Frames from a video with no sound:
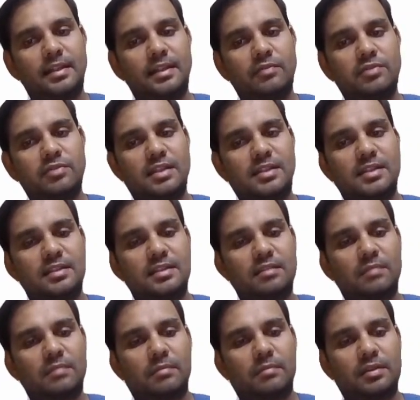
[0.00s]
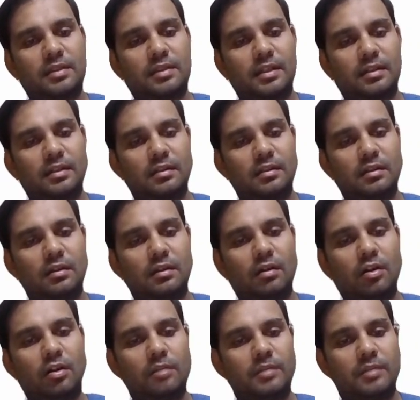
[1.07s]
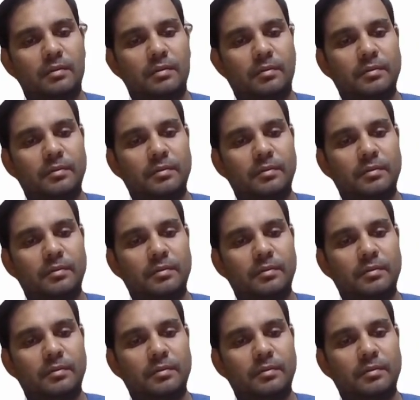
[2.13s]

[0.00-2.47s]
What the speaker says: are used as tension members. Correct. All of the above.